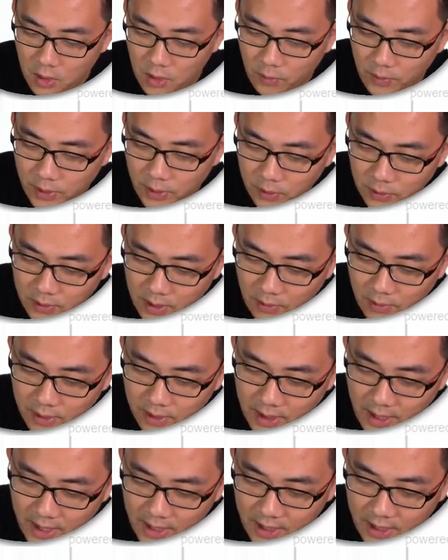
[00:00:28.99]
We know that
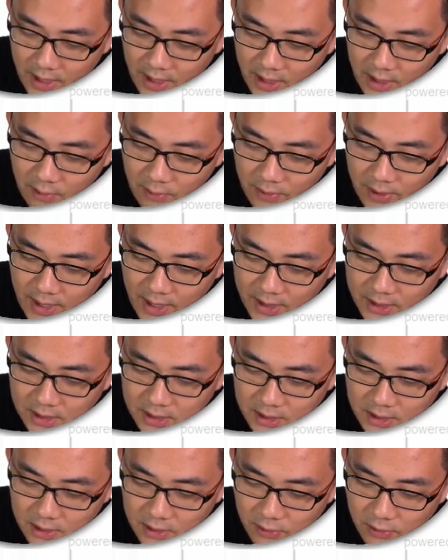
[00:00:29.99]
when x
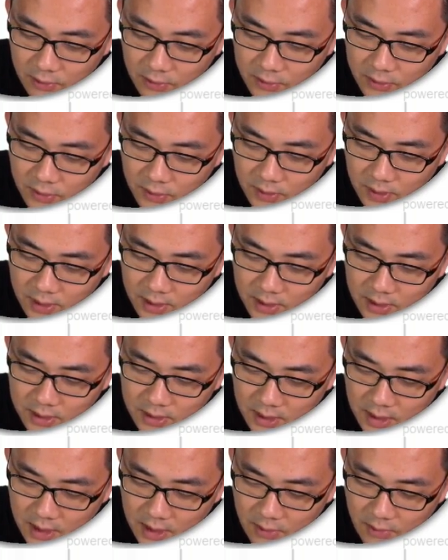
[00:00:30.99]
is 0, so this
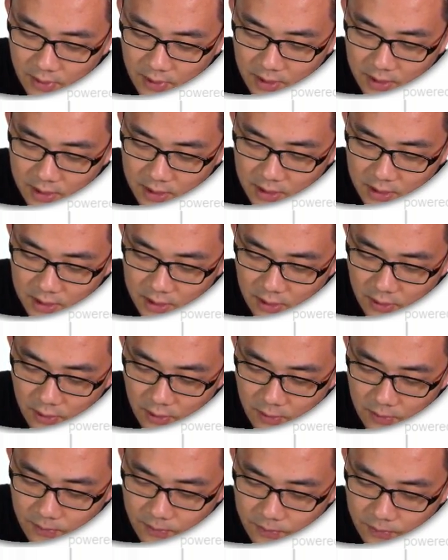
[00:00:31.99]
a when this is
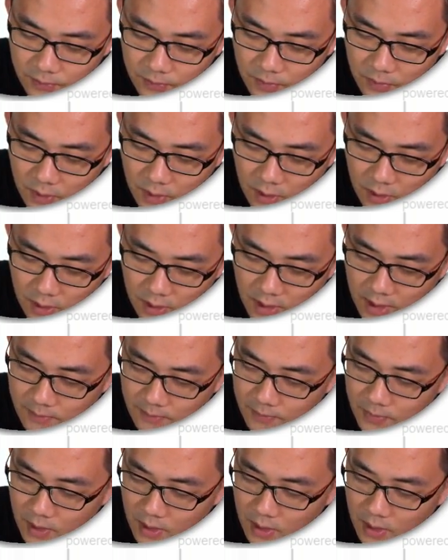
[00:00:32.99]
0, okay,